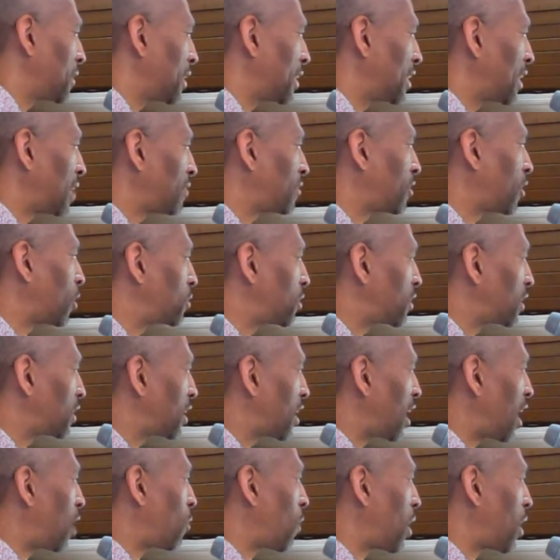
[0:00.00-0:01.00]
You have to go to the
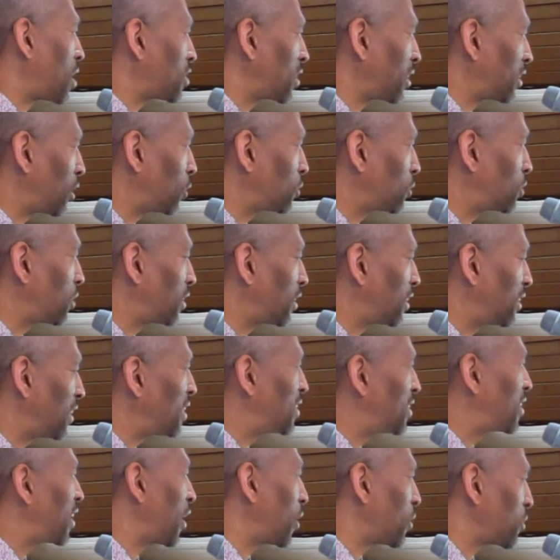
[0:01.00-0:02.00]
car wash. You have to go to the
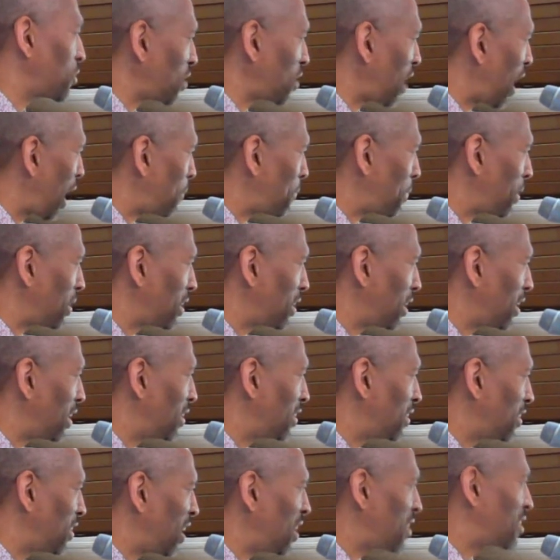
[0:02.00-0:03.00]
detail shop and get
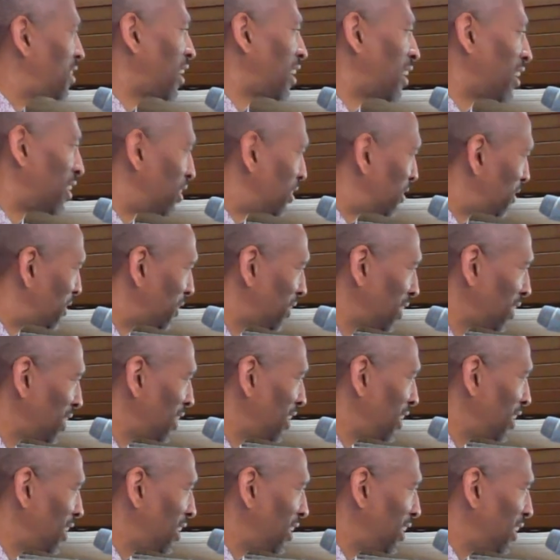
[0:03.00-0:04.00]
it detailed.
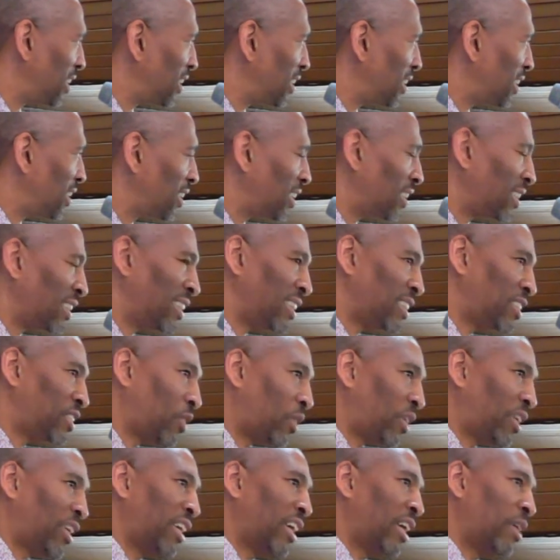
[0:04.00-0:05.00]
Uh,
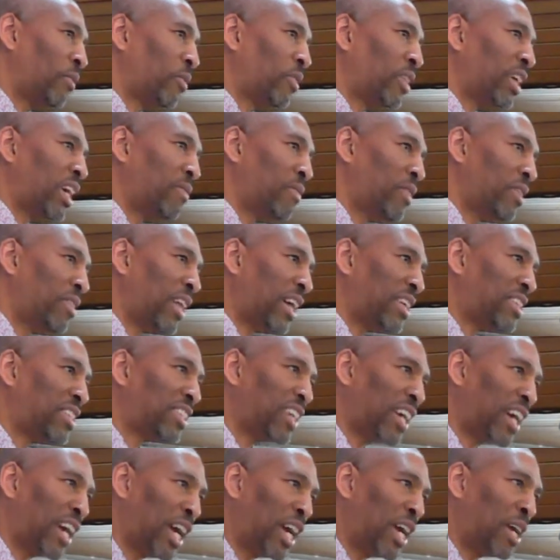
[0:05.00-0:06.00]
so it, it will give you that
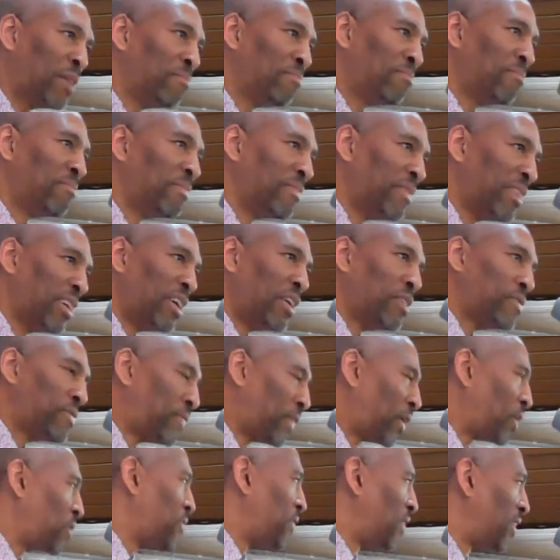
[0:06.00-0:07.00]
same
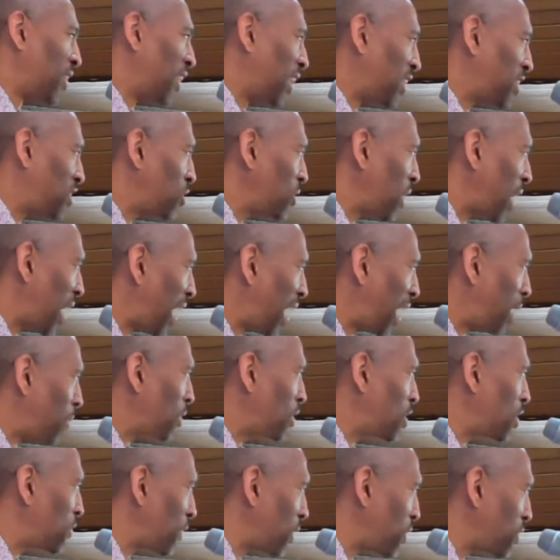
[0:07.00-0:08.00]
fervor that you had
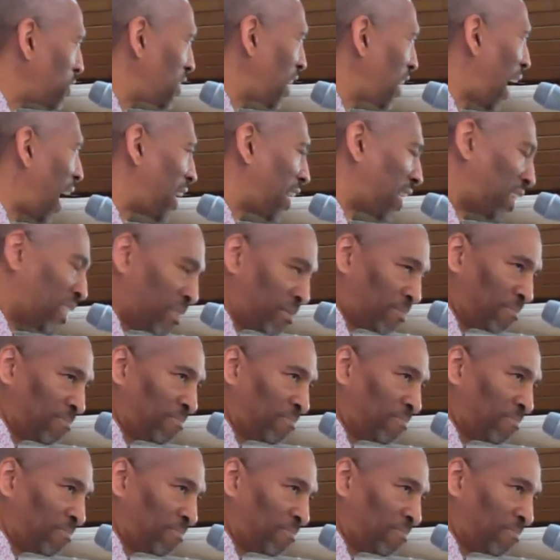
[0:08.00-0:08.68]
when you first got it.